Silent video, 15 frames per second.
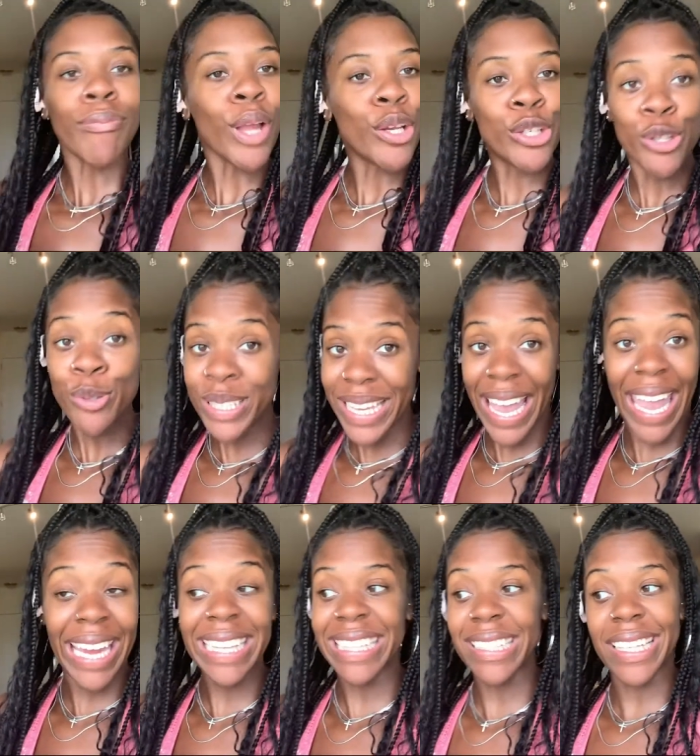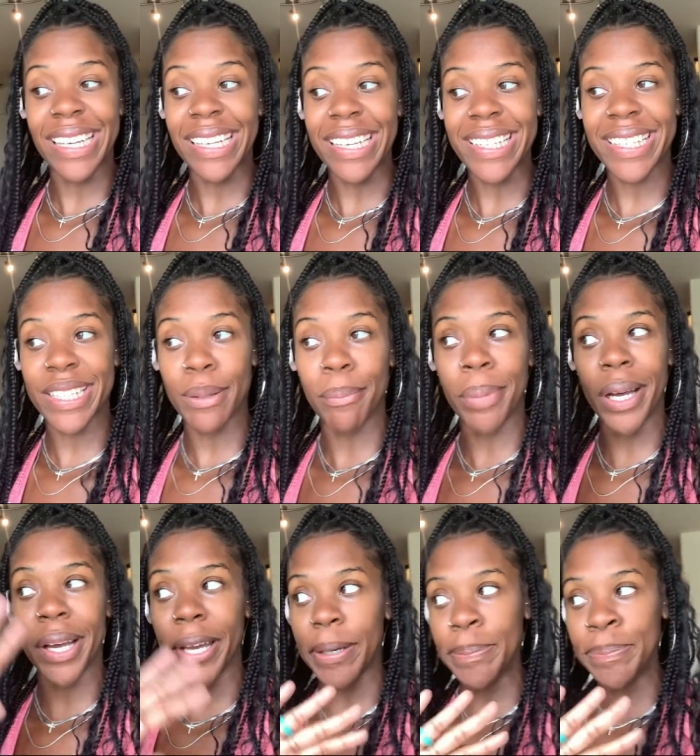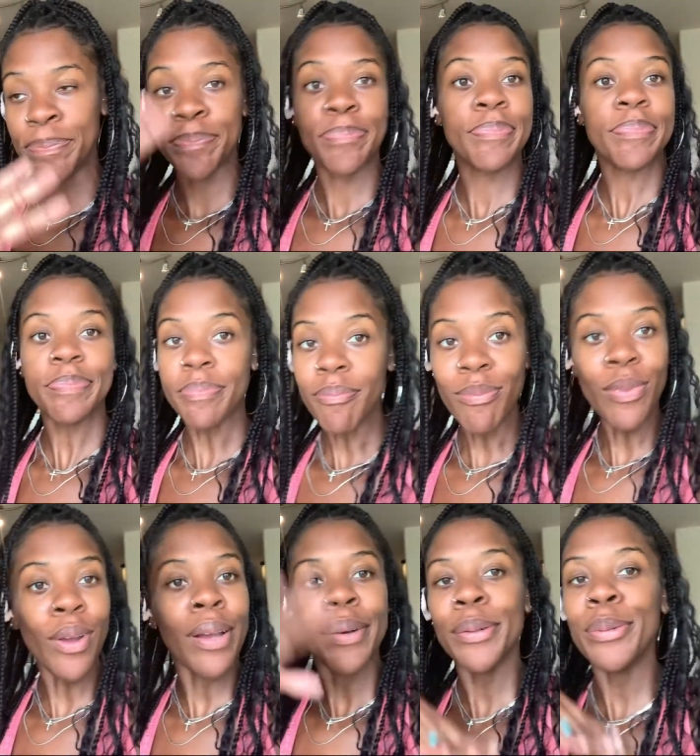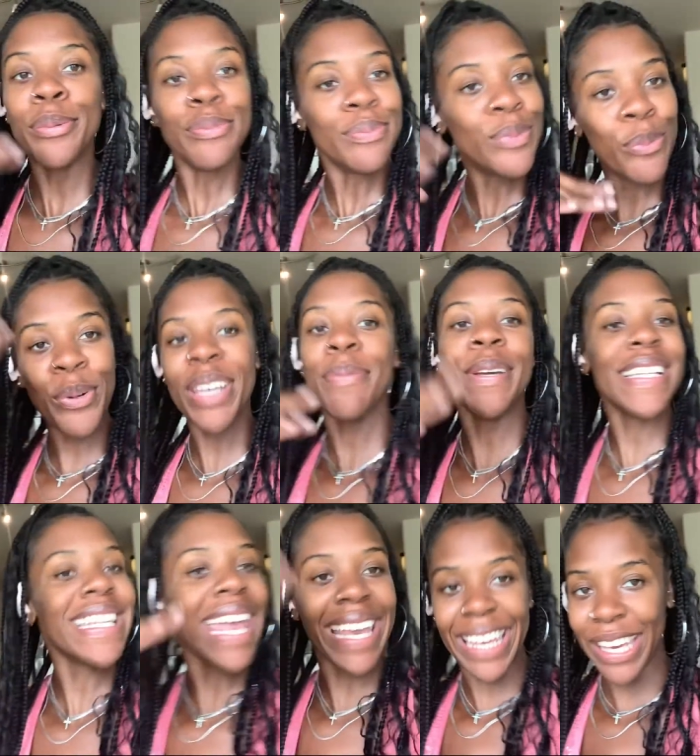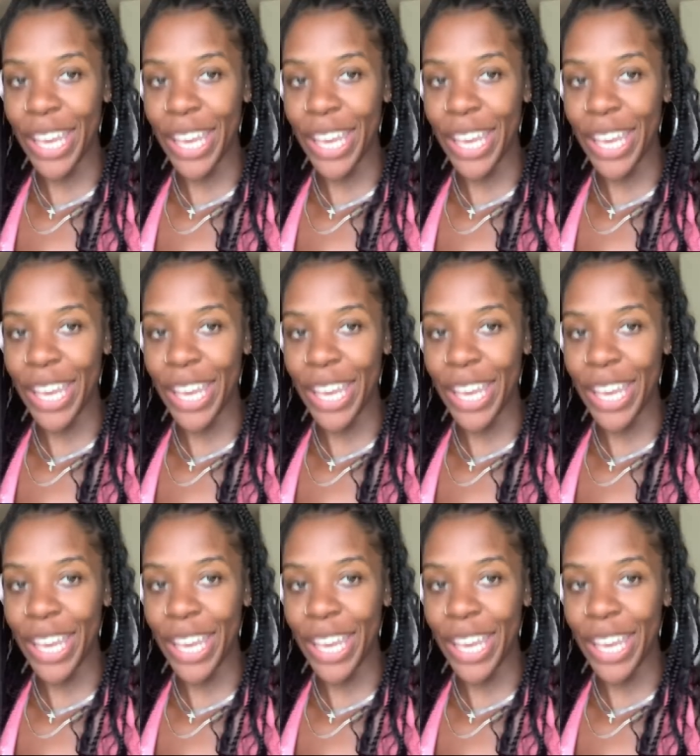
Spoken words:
Used to hate the dentist, but we've been taking